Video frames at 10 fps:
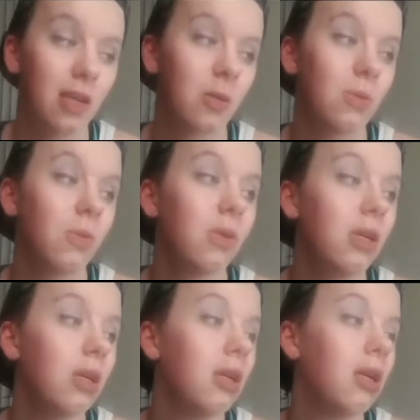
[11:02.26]
of cool.
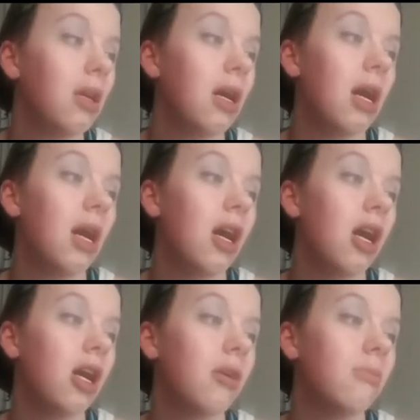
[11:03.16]

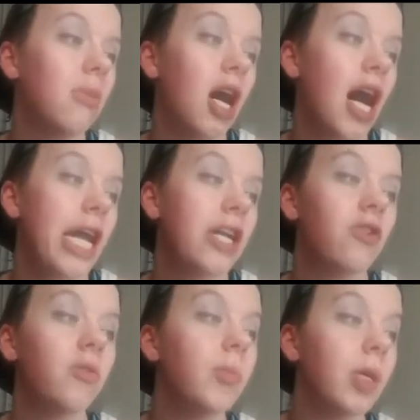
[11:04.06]
I
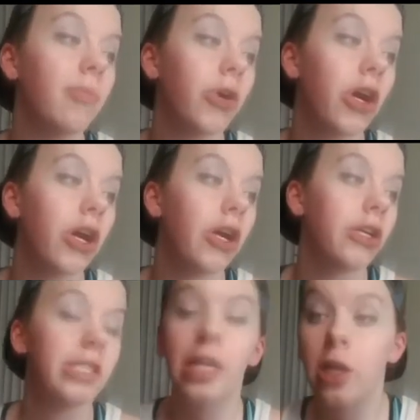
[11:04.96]
remember
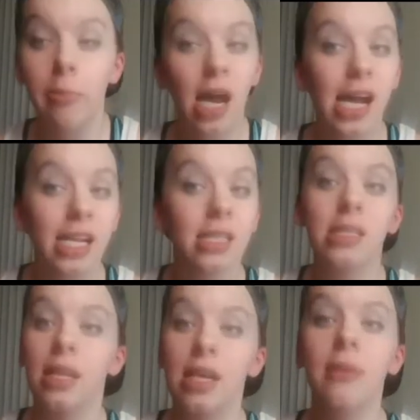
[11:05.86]
Sarah
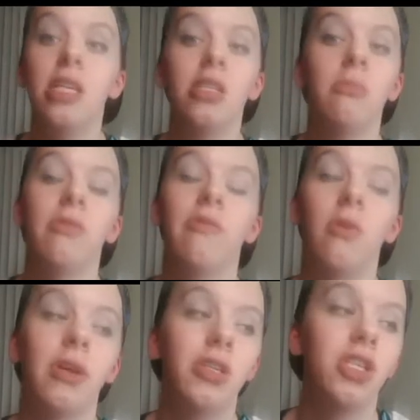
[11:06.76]
Mize, like I mentioned
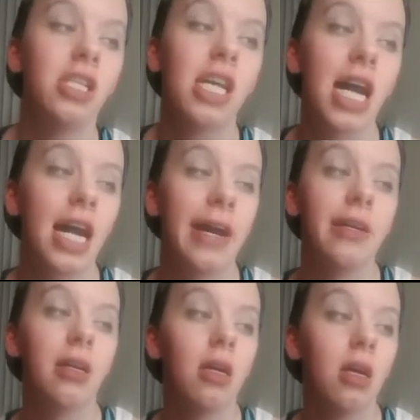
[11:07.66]
before, she
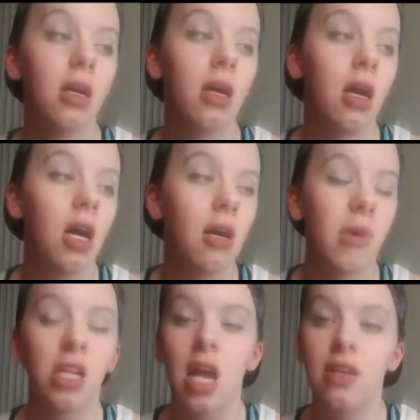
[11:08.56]
had
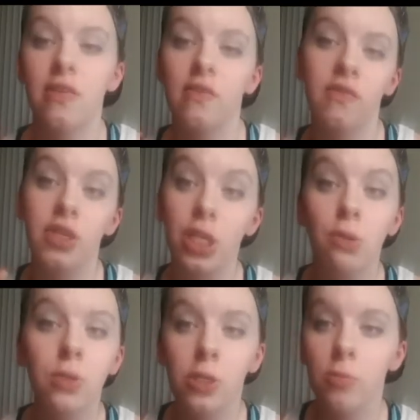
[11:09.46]
a lot of
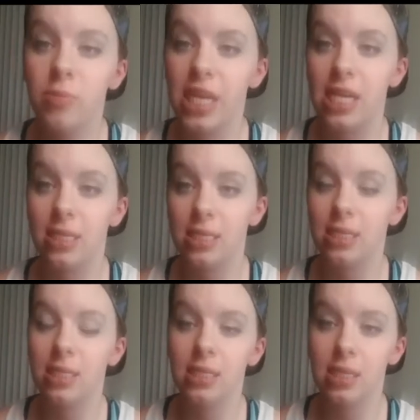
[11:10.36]
YouTube
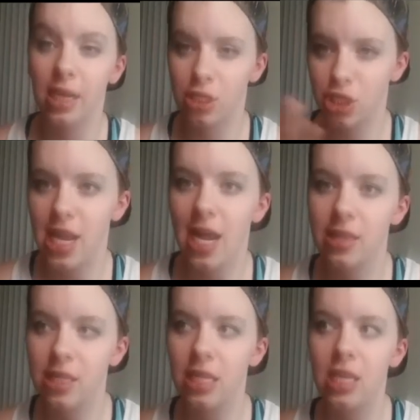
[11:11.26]
dances. Like she
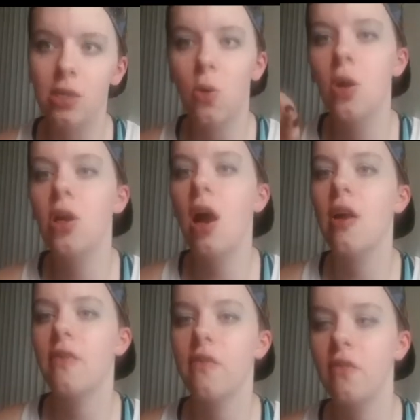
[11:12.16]
had the
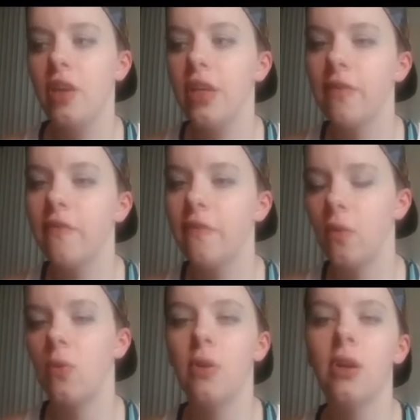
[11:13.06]
choreography
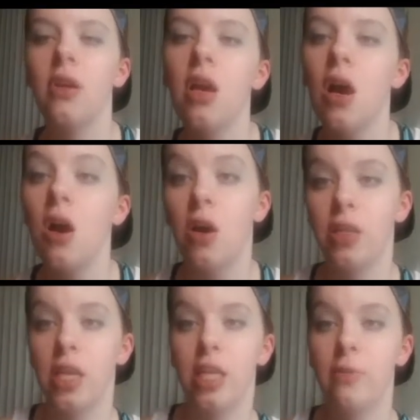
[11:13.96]
for all
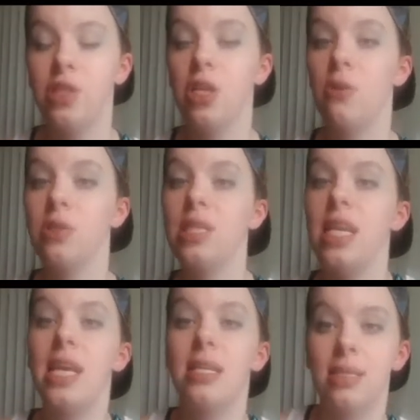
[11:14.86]
the Hillywood Show's
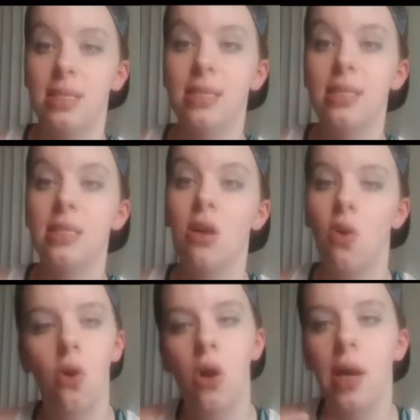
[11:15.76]
dances
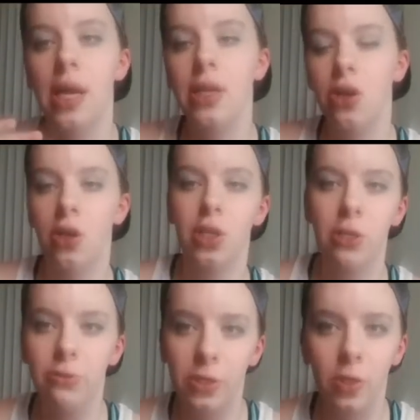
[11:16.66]
on her
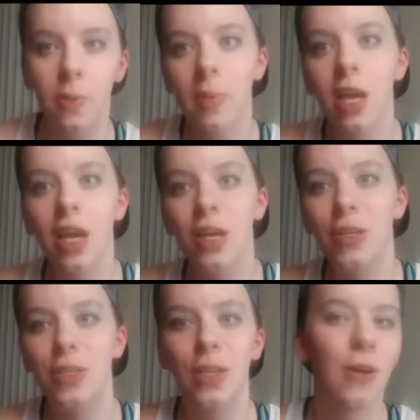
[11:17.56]
YouTube.
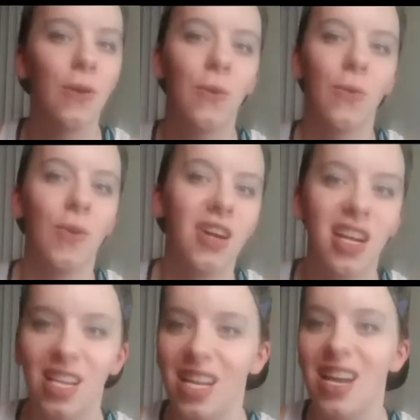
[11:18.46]
So
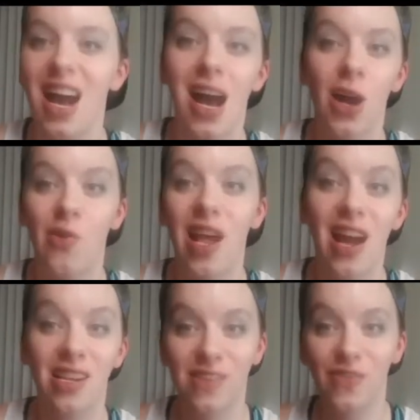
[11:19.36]
like I would
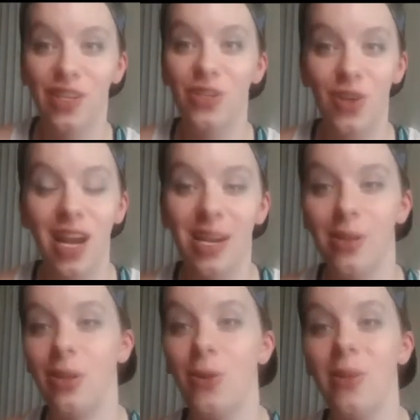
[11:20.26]
actively try
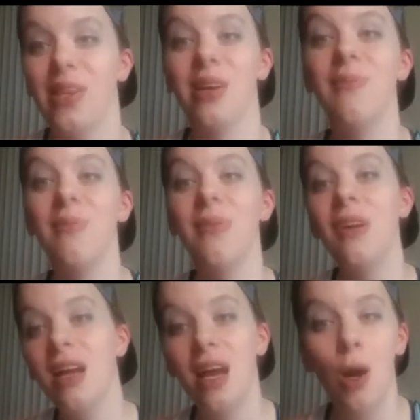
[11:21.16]
and learn them.
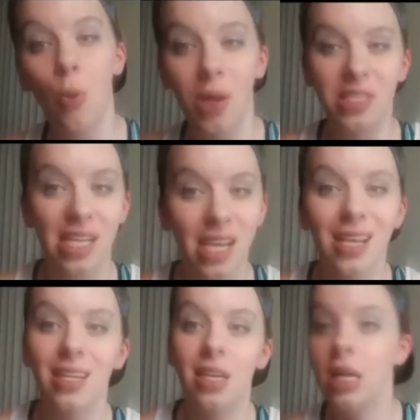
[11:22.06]
Once
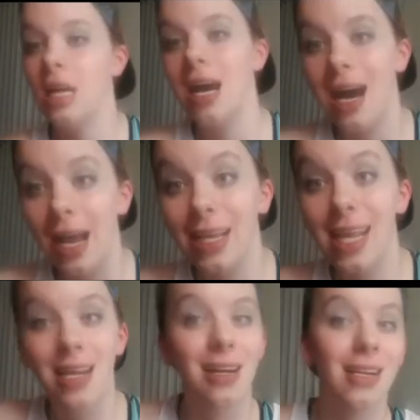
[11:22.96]
again, I
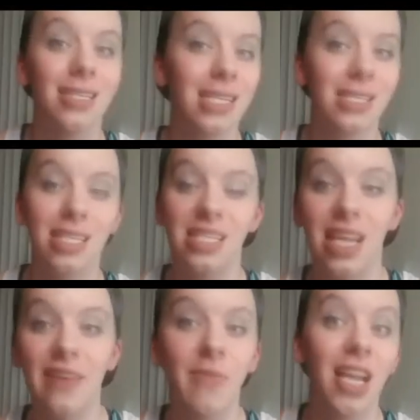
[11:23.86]
cannot dance to
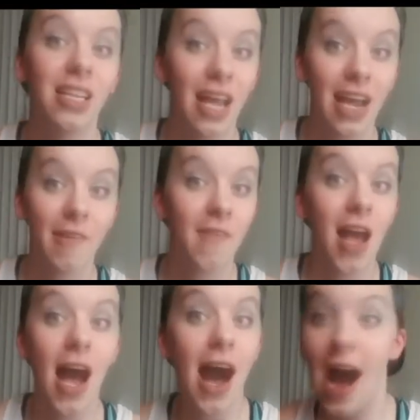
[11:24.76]
save my life.
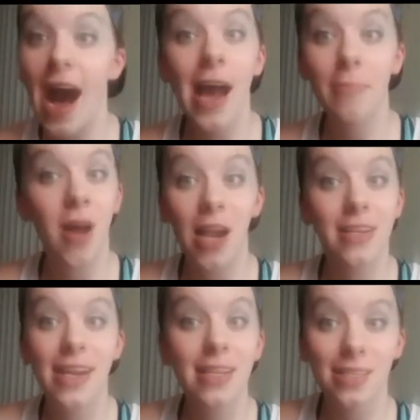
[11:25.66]
I'm not a
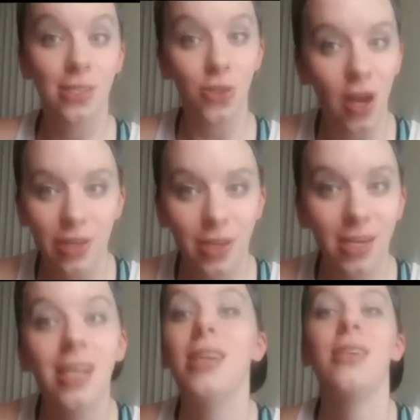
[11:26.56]
dance
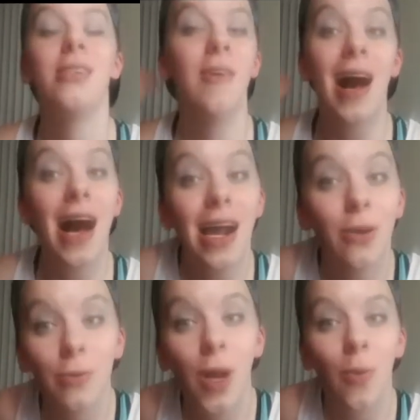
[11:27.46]
instructor, so I
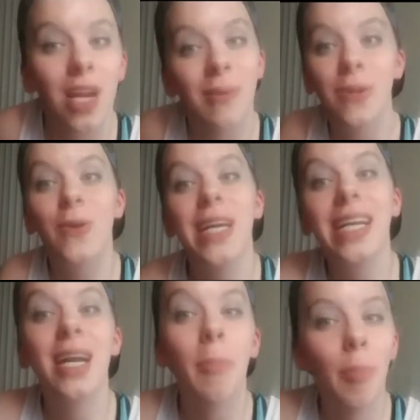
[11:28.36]
don't know what I'm
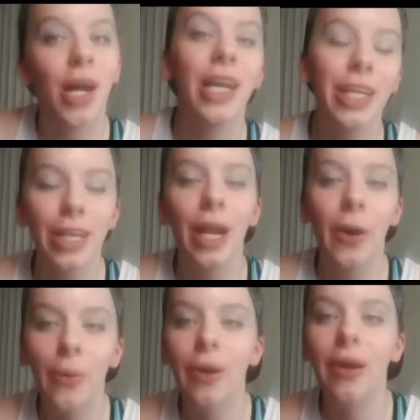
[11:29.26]
doing, but you know,